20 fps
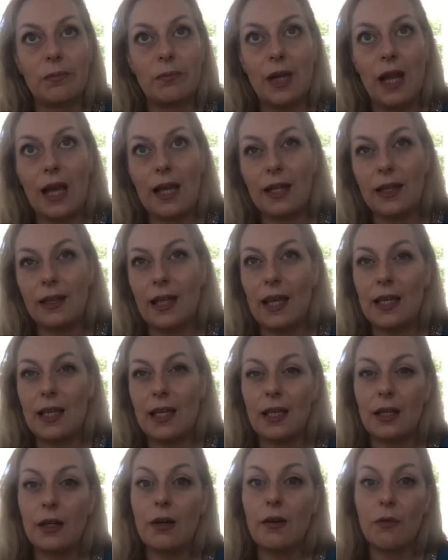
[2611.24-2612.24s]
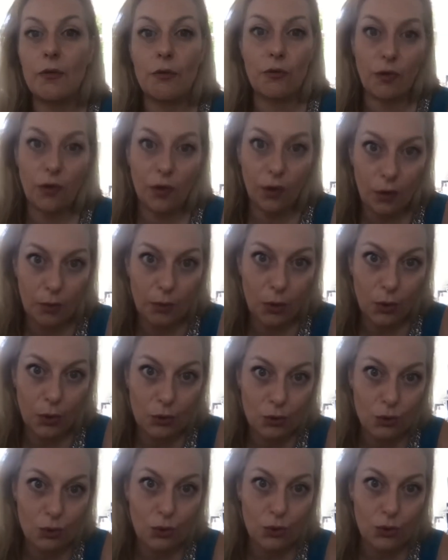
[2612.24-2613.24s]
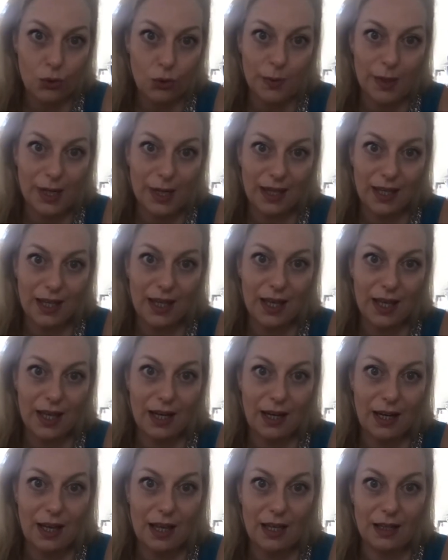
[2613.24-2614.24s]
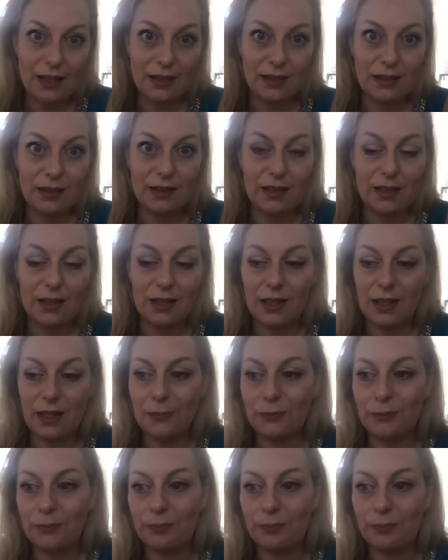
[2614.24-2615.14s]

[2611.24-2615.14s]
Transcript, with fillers: like taking four modules per year and um,